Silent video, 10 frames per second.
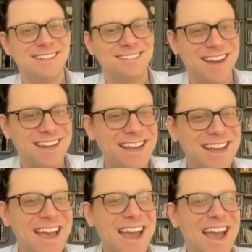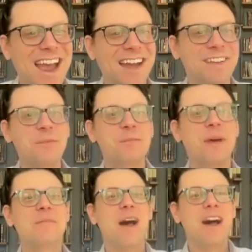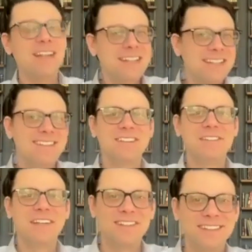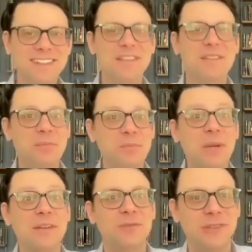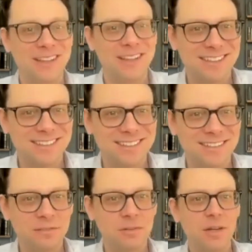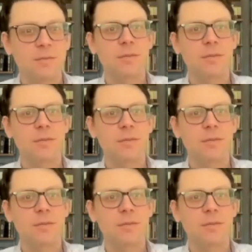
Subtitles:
right? And for Maimonides, living a religious life is having big feelings, right?